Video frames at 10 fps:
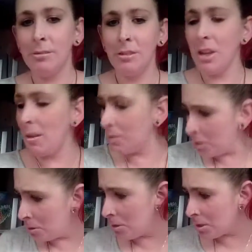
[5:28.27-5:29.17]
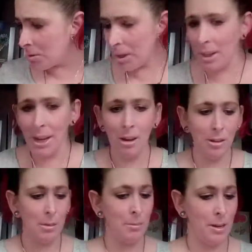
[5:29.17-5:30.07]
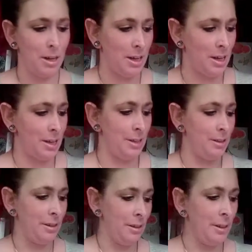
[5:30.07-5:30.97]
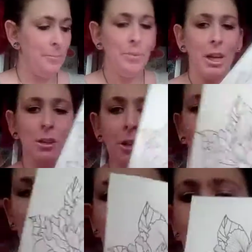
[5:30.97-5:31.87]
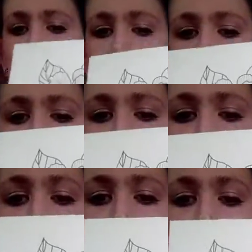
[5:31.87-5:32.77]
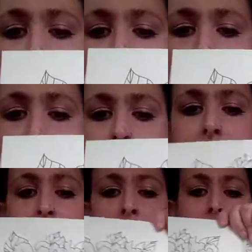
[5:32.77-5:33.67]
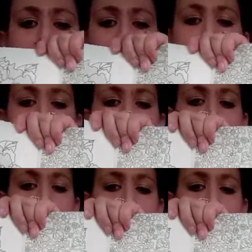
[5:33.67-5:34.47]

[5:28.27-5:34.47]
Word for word: You have to do this right now? Come on. Look at how gorgeous that is. Oh,